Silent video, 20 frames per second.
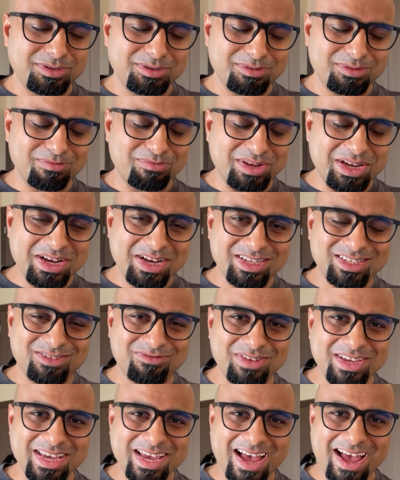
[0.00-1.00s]
because
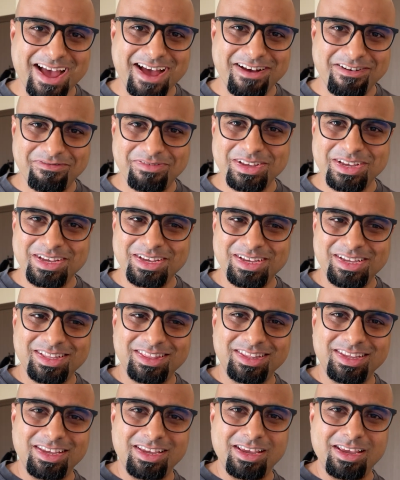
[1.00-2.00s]
we have
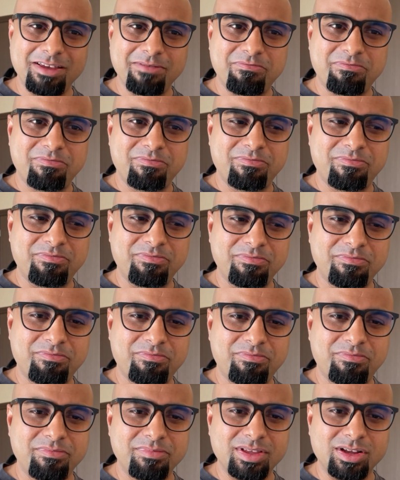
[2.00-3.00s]
the
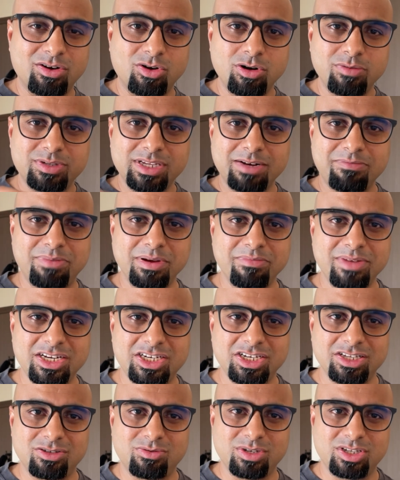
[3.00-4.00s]
groups and
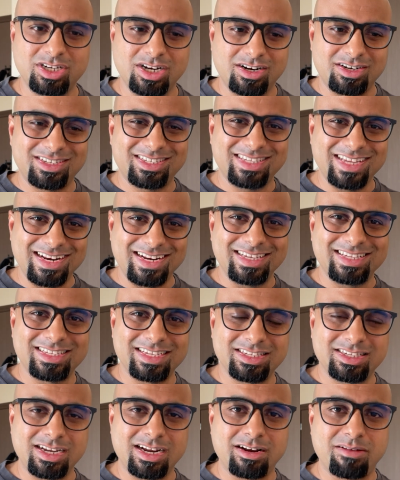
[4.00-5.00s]
permissions, which are settings
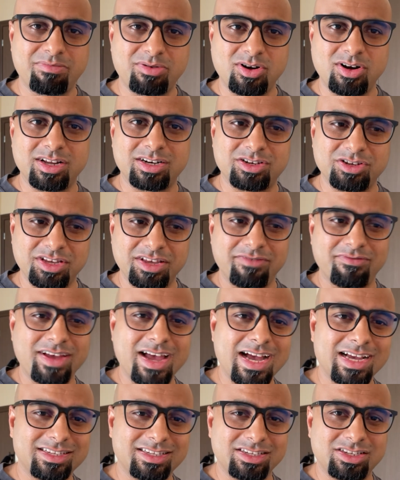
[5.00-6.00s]
inside our product to give
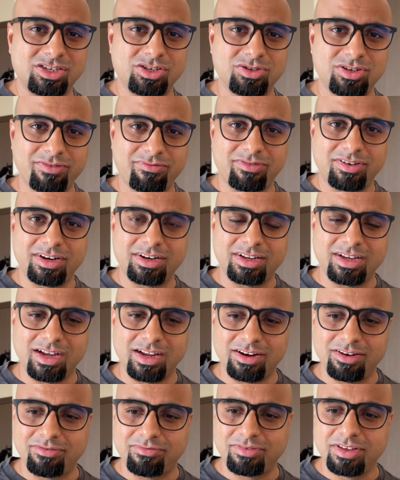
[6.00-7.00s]
access to different
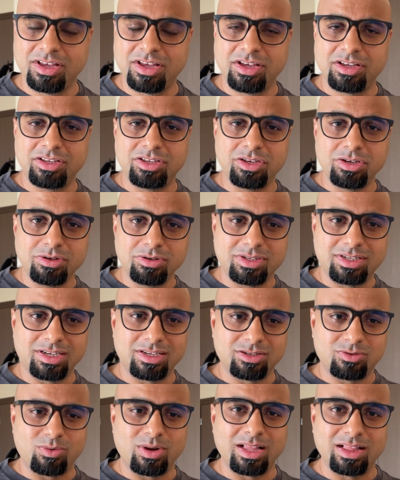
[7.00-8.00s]
kind of
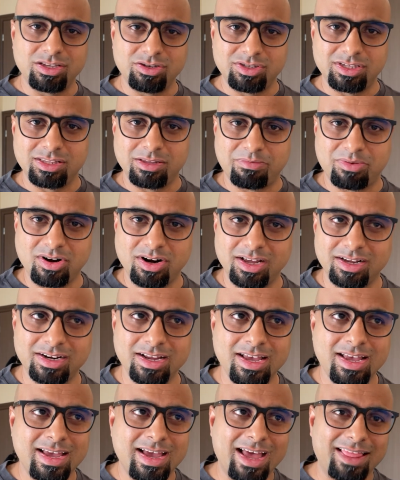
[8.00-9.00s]
users while using the product.
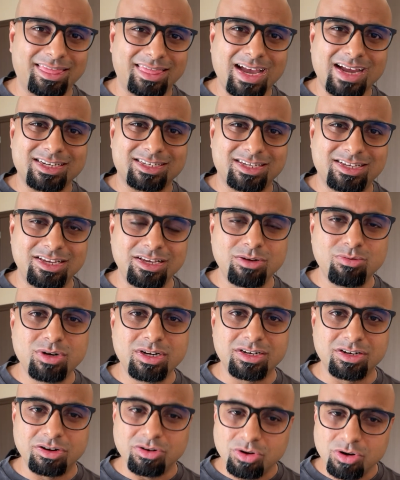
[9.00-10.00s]
And that
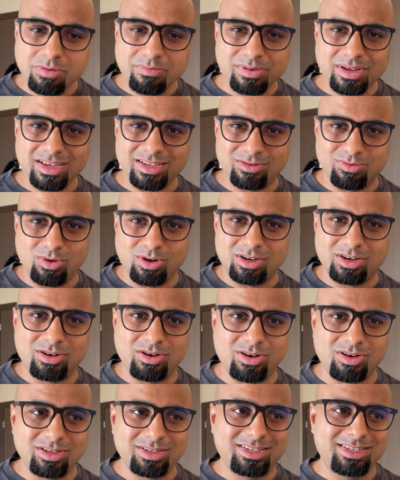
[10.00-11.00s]
keyword group is what
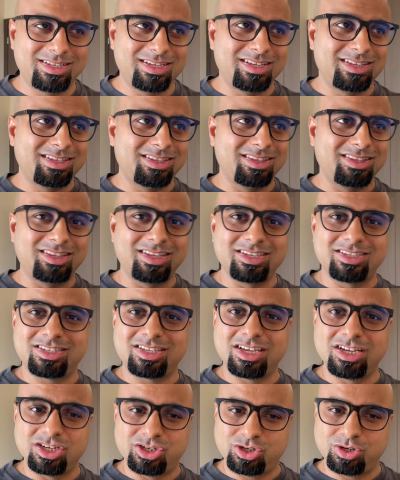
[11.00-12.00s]
caused this
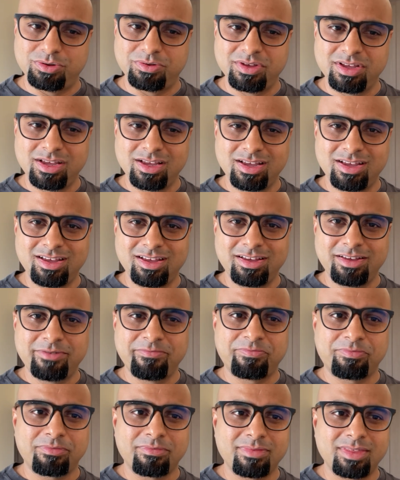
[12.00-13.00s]
issue.
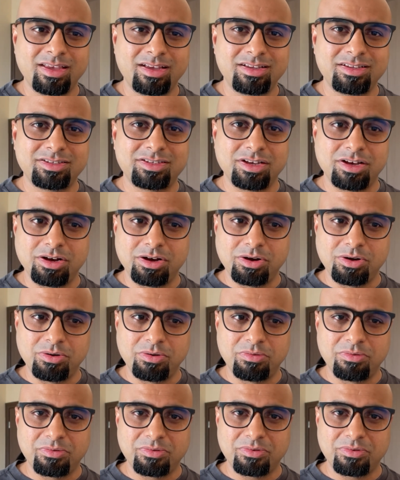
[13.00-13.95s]
So